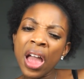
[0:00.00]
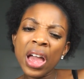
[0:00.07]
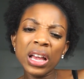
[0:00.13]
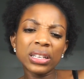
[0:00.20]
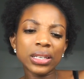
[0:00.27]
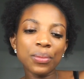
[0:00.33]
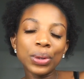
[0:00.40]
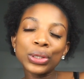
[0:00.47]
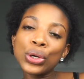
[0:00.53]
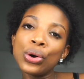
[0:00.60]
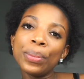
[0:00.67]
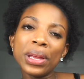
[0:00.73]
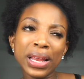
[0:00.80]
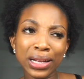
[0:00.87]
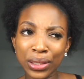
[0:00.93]
And someone told
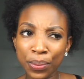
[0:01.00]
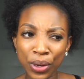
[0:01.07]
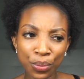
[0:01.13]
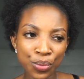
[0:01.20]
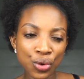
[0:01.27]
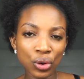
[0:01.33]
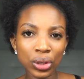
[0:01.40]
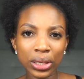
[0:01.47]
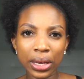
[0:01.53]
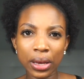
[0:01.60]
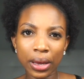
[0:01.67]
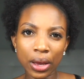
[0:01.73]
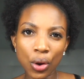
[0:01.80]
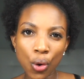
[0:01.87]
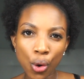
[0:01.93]
me not to put
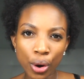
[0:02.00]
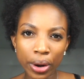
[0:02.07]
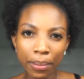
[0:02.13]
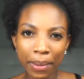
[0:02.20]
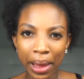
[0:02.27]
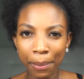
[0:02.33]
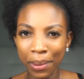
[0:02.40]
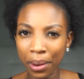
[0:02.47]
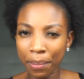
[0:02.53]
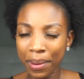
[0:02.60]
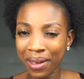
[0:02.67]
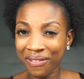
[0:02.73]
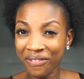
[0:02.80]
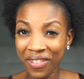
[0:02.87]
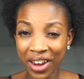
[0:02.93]
music on my
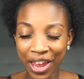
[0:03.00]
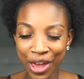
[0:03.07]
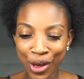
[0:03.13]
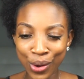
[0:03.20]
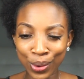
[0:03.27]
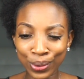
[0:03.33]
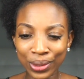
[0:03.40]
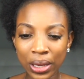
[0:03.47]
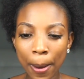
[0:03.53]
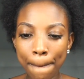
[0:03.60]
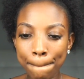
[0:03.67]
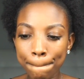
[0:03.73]
mukbang videos.